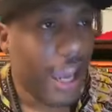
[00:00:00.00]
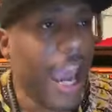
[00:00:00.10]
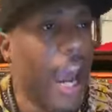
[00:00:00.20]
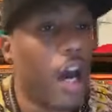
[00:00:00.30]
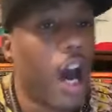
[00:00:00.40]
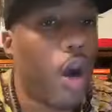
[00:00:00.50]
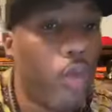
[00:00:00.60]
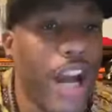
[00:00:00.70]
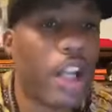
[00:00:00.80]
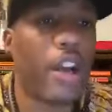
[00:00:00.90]
Here, a
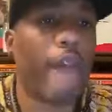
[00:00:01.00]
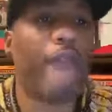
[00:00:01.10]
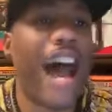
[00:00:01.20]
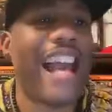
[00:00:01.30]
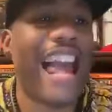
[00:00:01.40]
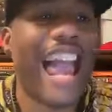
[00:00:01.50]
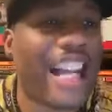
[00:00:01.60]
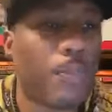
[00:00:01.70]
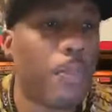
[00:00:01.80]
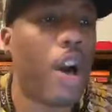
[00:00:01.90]
reader could find an
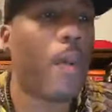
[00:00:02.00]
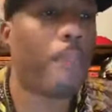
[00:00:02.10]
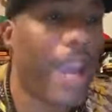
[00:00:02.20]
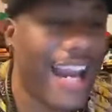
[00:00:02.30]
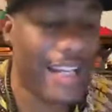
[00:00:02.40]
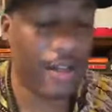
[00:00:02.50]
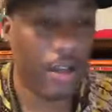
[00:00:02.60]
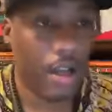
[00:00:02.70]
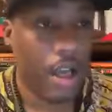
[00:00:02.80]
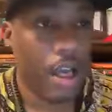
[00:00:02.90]
expert
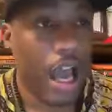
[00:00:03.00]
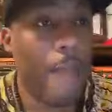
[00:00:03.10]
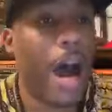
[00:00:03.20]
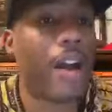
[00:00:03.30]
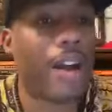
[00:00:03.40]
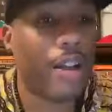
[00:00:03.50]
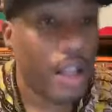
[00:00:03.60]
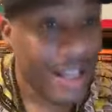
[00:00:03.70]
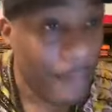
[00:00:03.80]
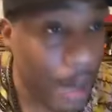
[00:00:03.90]
opinion about, a,
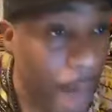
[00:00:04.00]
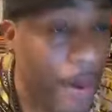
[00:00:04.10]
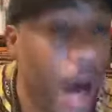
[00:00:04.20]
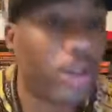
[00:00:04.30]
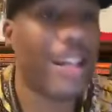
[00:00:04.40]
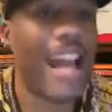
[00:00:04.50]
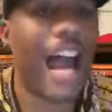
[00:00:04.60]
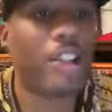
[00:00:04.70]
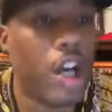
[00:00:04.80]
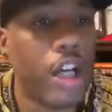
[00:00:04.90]
about the
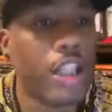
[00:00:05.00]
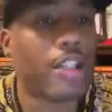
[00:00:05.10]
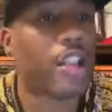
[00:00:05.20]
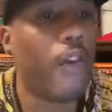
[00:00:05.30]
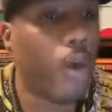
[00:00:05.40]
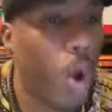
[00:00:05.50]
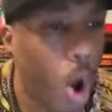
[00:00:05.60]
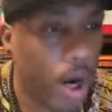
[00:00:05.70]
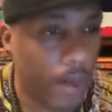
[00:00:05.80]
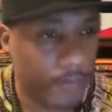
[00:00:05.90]
Nigerian Civil
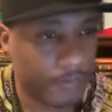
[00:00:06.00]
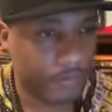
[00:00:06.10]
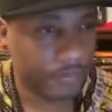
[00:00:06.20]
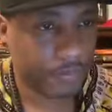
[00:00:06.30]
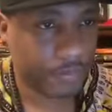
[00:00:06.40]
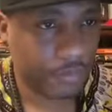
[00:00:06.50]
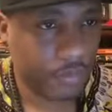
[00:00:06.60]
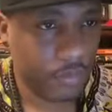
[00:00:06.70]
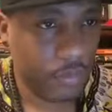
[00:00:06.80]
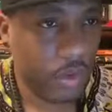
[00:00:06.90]
War,
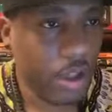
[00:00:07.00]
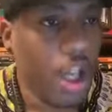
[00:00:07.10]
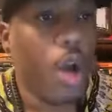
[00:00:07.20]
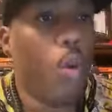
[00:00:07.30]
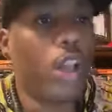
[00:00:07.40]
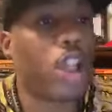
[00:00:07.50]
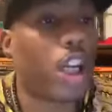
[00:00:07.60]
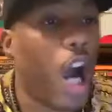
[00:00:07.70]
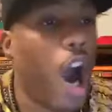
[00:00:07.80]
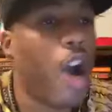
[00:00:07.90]
which
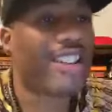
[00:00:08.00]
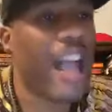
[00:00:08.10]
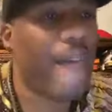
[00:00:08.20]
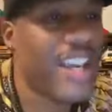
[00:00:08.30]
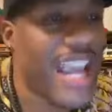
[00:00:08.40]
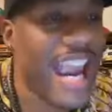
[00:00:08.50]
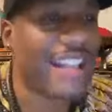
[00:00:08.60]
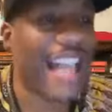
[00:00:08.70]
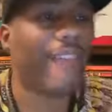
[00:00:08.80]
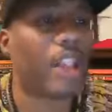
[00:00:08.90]
occurred seven
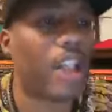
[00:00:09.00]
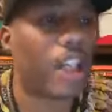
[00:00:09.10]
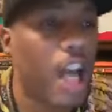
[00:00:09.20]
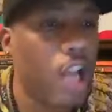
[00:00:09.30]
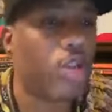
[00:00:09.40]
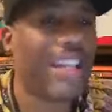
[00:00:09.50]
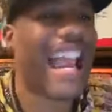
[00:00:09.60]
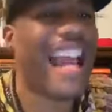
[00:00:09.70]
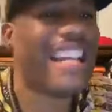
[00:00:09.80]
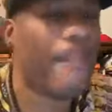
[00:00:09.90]
years after the country
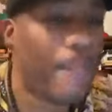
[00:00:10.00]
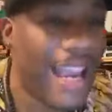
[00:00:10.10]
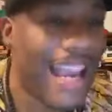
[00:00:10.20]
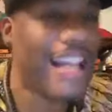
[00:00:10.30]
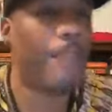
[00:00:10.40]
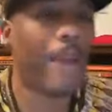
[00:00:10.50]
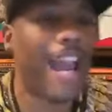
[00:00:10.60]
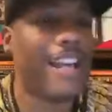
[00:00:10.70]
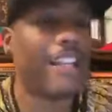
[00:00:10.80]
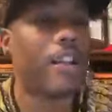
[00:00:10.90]
gained
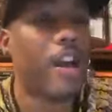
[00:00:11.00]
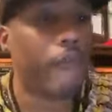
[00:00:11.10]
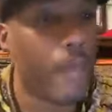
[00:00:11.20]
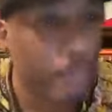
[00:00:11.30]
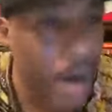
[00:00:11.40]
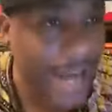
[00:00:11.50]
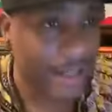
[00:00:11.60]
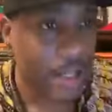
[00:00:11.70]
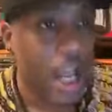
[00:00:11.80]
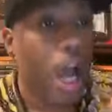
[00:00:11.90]
independence from
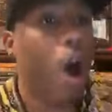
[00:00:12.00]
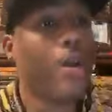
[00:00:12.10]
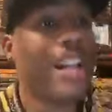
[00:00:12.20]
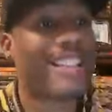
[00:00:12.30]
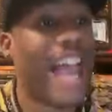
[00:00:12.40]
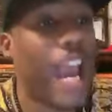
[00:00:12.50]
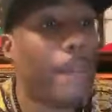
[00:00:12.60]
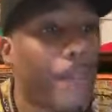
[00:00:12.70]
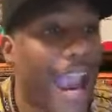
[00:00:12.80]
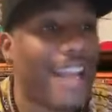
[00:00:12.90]
Britain on the
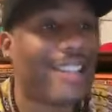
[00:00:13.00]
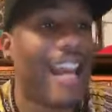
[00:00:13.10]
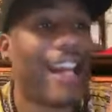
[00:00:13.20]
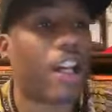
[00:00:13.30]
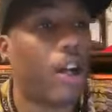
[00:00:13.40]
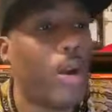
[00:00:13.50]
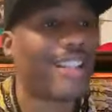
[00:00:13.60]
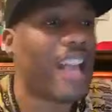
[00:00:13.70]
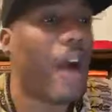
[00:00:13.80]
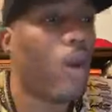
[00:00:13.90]
same page that
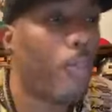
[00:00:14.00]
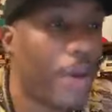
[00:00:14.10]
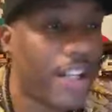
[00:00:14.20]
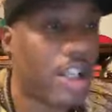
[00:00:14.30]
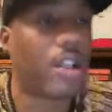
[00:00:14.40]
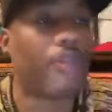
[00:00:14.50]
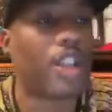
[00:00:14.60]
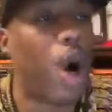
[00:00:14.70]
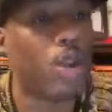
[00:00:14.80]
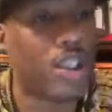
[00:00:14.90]
included several pictures of
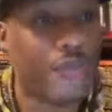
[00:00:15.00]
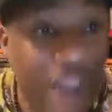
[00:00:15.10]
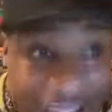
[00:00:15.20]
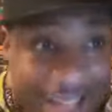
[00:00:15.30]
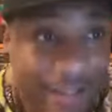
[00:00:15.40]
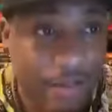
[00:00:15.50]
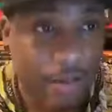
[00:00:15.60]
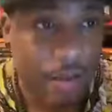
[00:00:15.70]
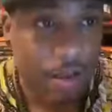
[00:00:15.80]
soldiers fighting,